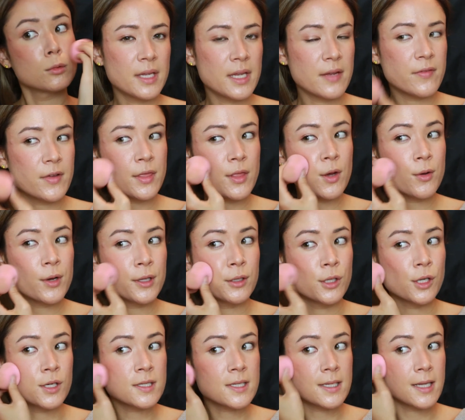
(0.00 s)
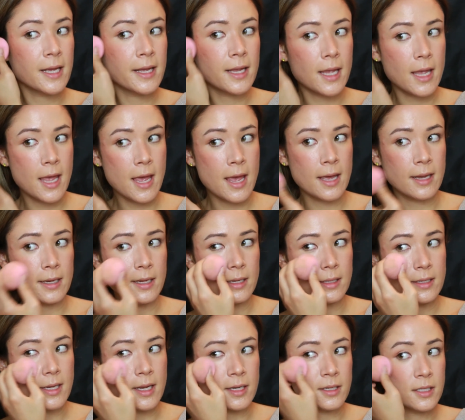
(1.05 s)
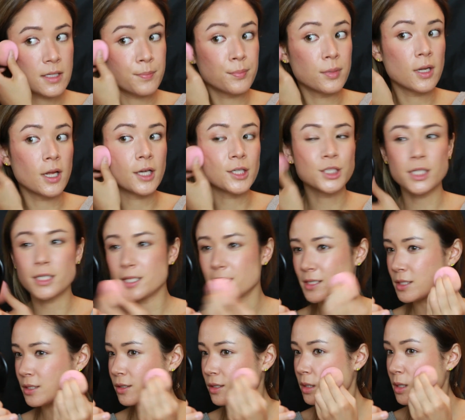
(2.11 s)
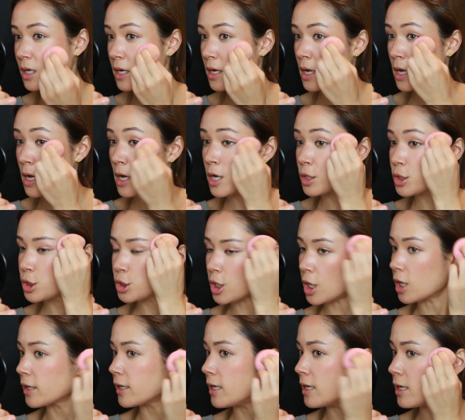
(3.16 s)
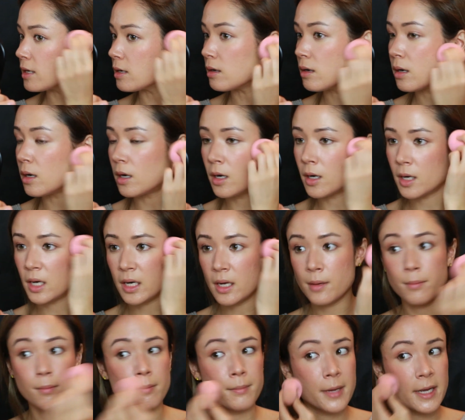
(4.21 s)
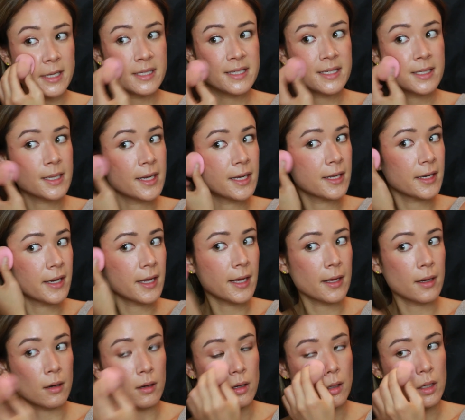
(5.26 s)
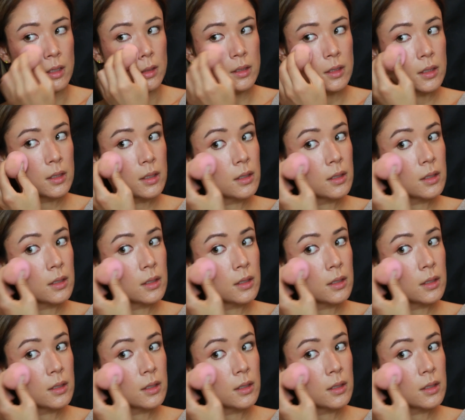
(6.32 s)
Even though it looks like an intense blush, it doesn't look chalky on my skin at all.